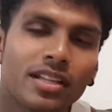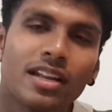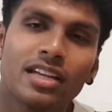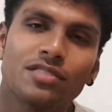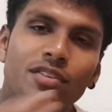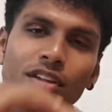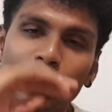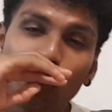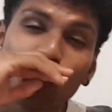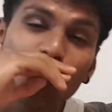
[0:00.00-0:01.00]
in the next
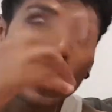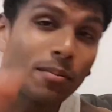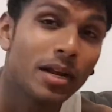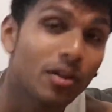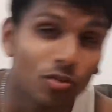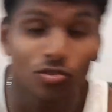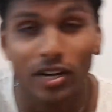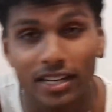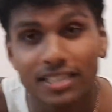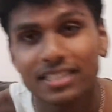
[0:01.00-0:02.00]
video. My little
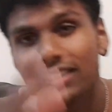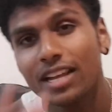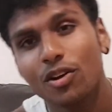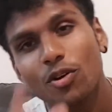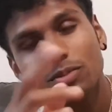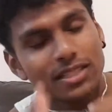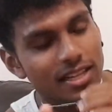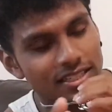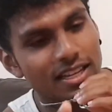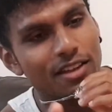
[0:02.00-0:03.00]
dragons, stay home,
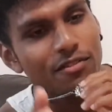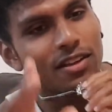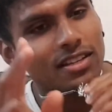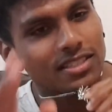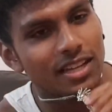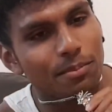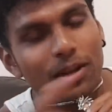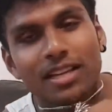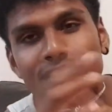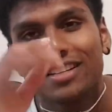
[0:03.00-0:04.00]
stay safe, stay
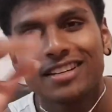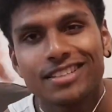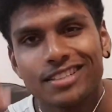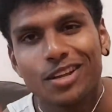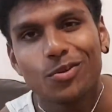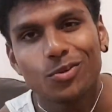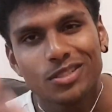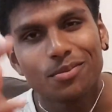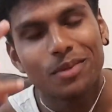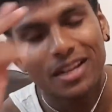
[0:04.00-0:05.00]
blessed. Stay
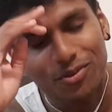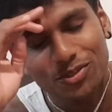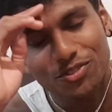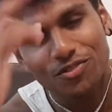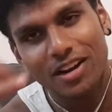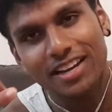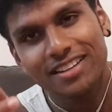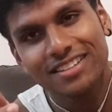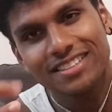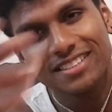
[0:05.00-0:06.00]
awesome, my little
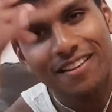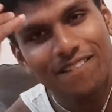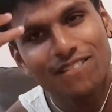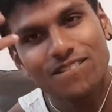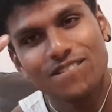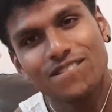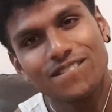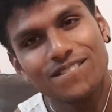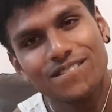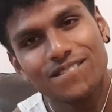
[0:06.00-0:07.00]
dragons.